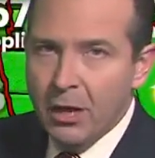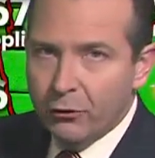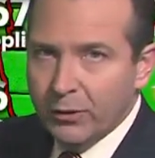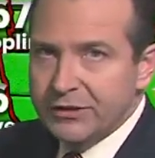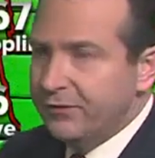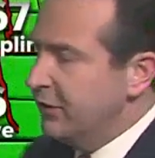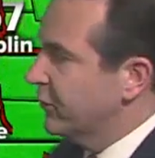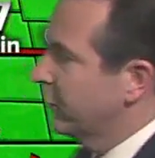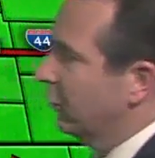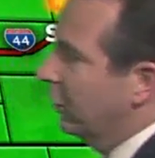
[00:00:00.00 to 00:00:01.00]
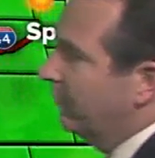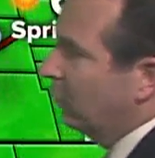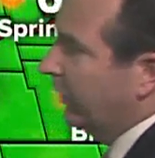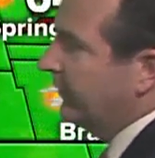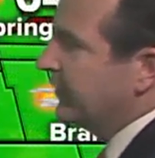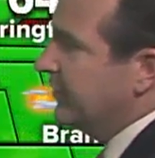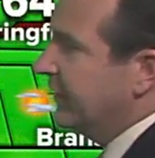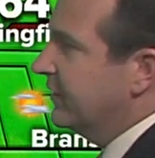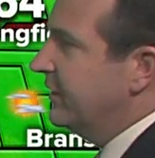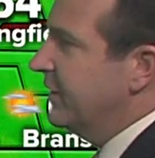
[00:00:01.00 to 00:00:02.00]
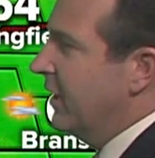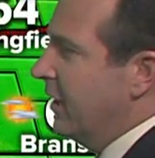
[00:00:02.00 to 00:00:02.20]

The rest of eastern Oklahoma, we're in the 60s,